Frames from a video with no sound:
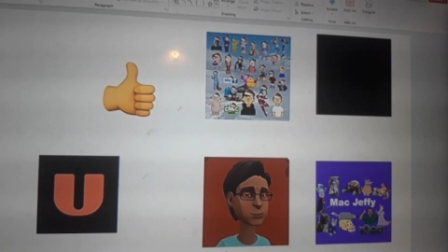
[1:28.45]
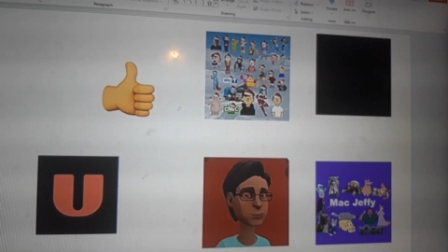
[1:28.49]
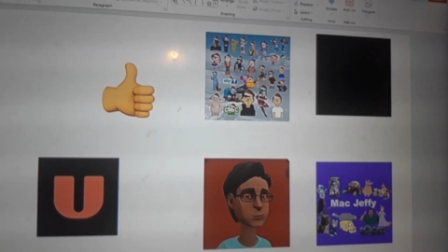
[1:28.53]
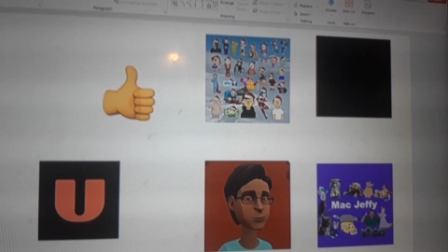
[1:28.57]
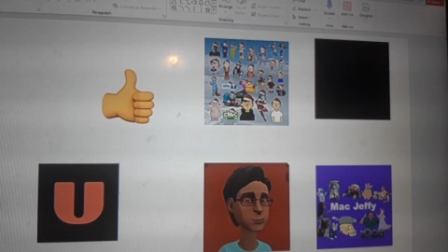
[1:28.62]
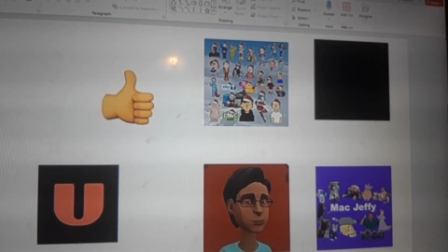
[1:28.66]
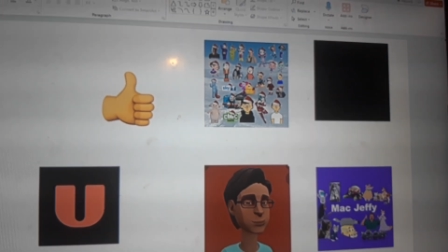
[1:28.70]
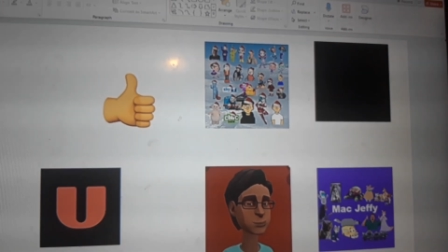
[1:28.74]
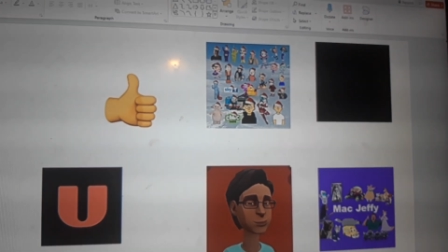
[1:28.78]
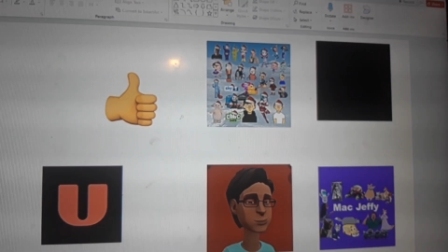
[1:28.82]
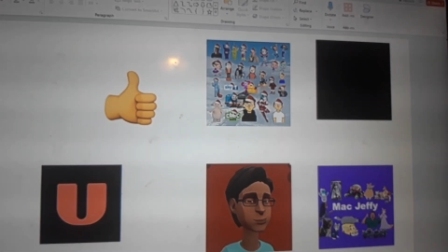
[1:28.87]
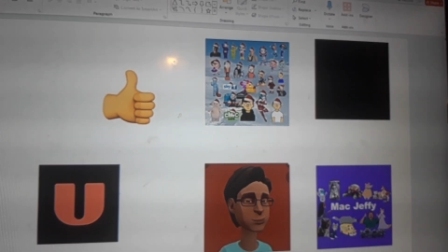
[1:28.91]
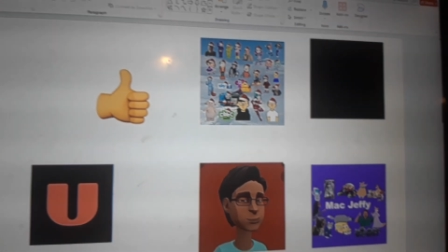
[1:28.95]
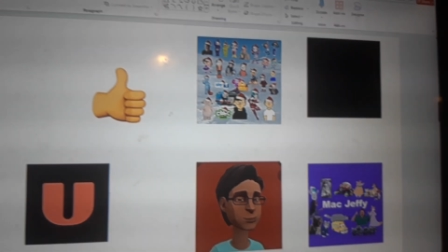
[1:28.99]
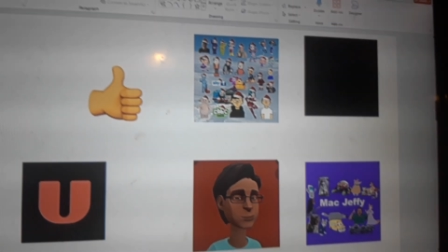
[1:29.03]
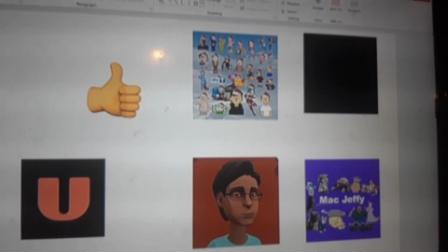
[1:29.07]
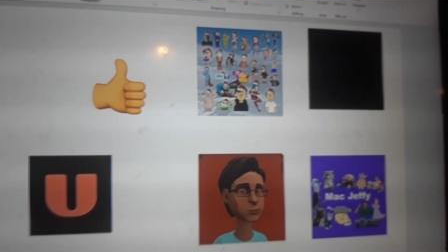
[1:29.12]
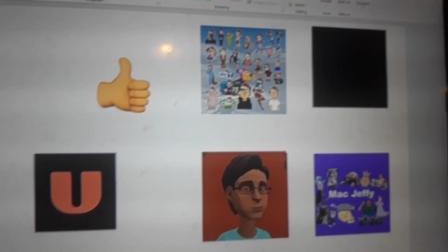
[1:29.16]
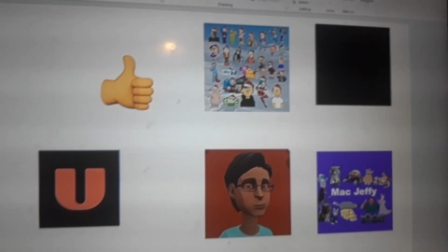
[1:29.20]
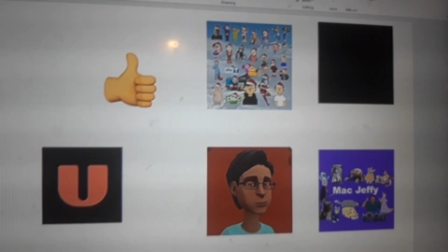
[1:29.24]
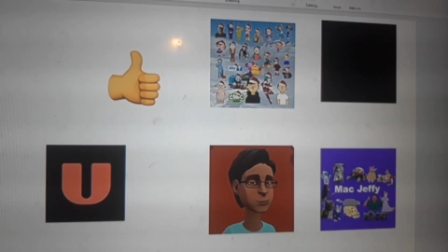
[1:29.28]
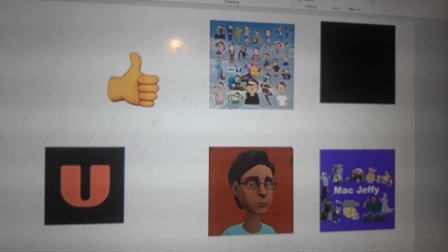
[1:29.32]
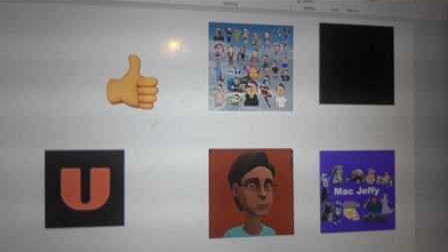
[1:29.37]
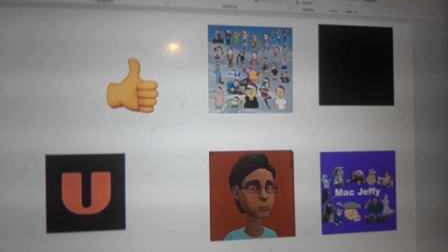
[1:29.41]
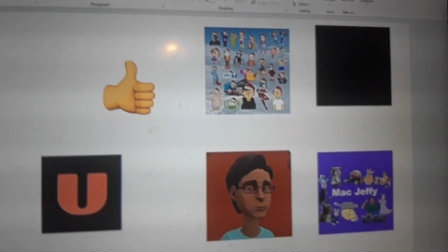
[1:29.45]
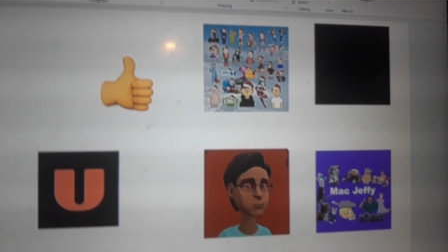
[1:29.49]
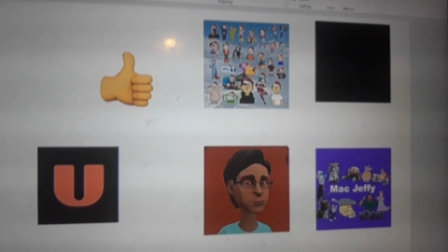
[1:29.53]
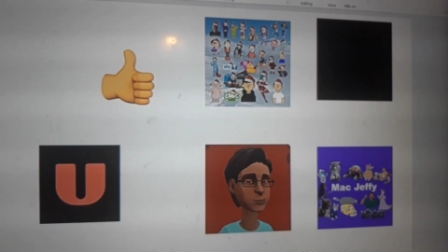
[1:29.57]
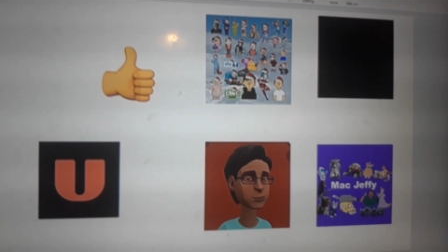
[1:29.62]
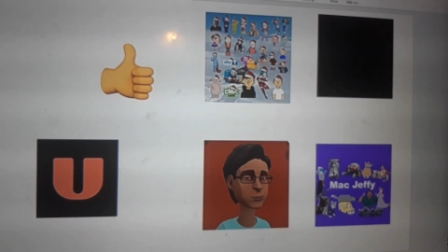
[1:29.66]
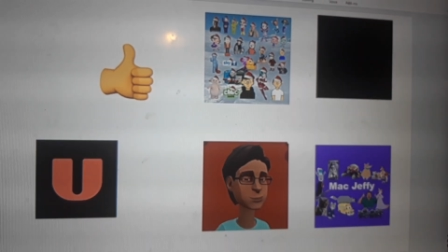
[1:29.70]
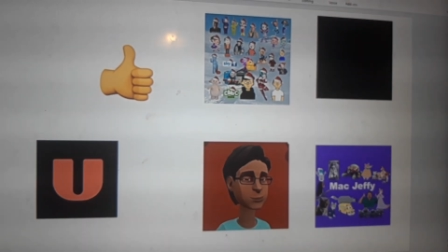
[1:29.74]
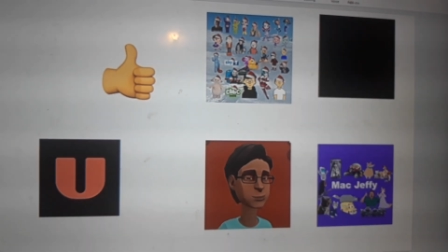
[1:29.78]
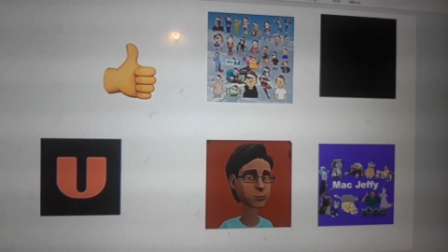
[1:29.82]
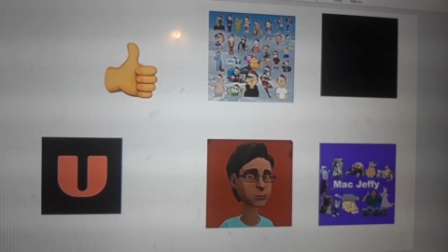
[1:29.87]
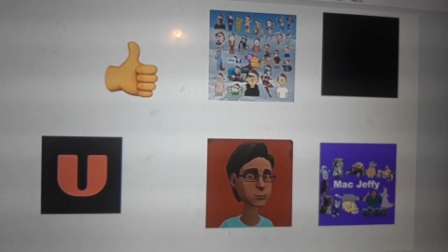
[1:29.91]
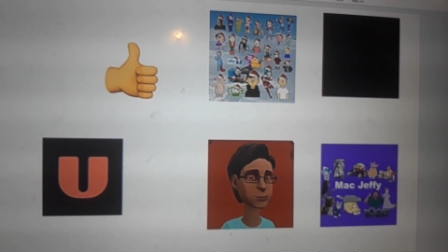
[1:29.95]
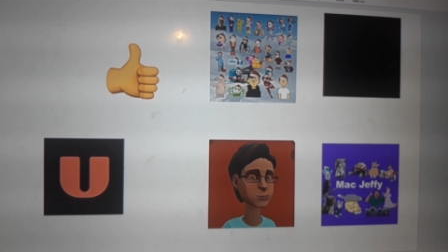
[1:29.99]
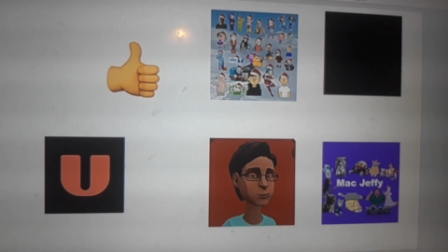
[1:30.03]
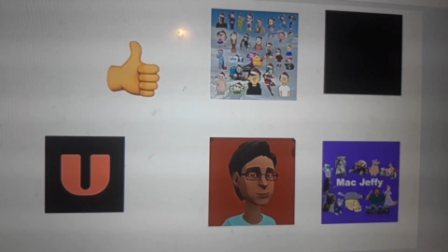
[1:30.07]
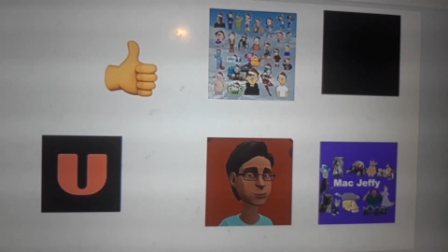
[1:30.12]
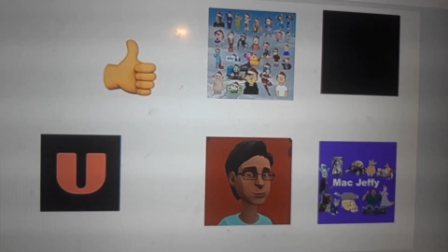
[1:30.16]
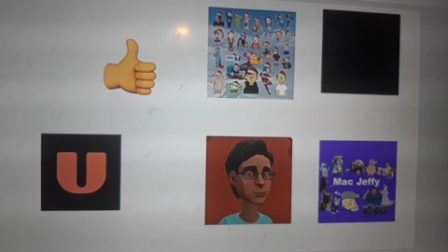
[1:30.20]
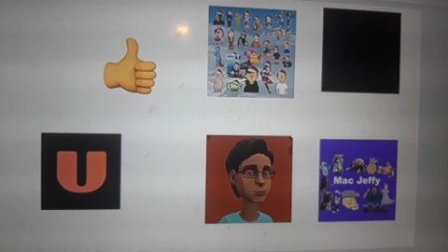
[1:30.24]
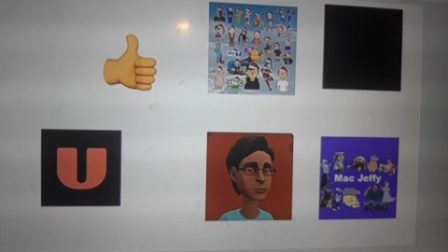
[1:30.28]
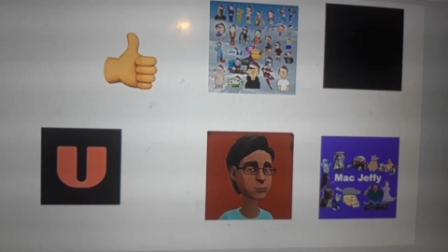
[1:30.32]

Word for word: Ethan the PJ Masks